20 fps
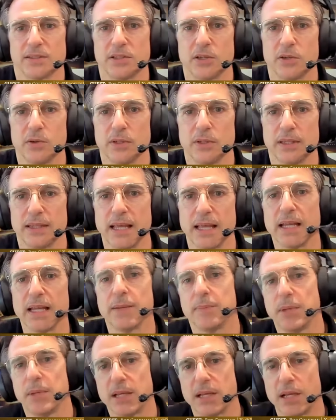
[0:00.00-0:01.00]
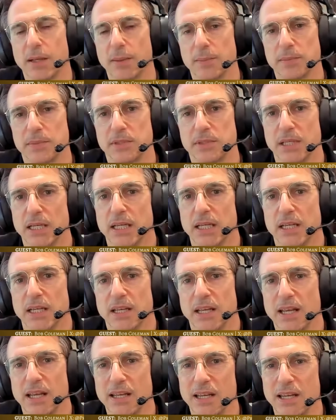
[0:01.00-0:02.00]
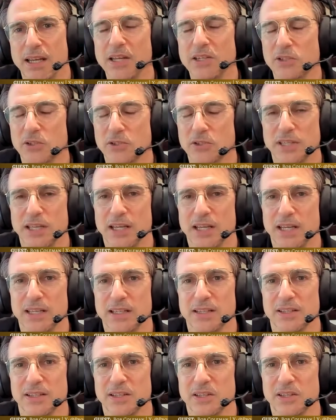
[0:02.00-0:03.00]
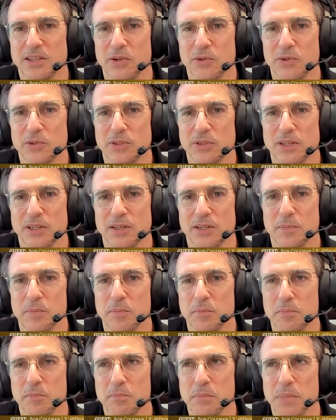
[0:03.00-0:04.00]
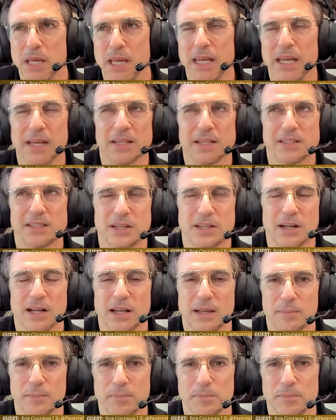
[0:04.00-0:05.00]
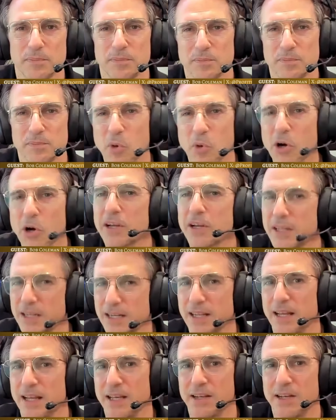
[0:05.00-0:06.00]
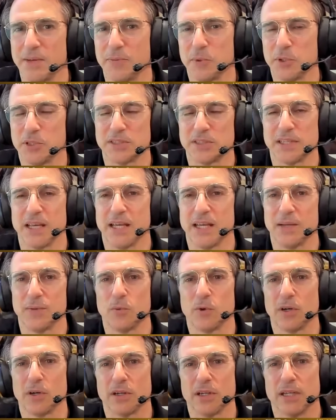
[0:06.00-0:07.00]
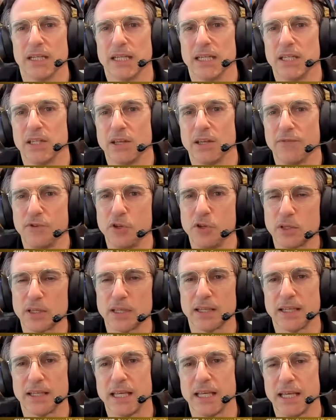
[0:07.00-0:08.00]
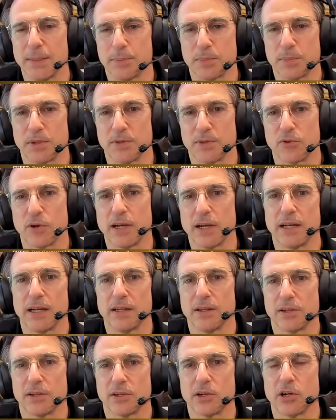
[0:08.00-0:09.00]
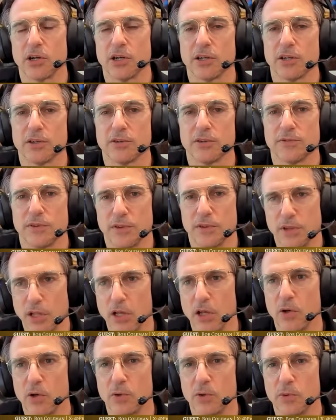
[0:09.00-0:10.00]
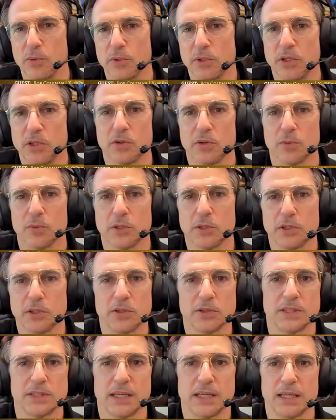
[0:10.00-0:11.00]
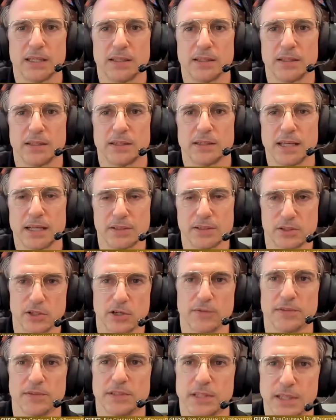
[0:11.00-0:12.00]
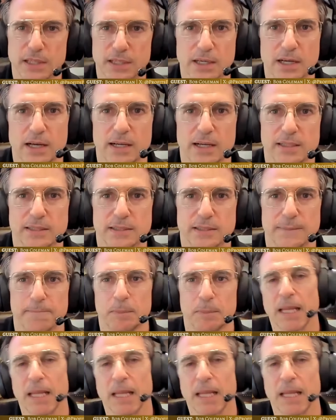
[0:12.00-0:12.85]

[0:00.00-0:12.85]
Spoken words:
So then it becomes an interesting, you know, managed market, I would say, where if you can keep the front end of the curve low, you're reducing debt servicing costs.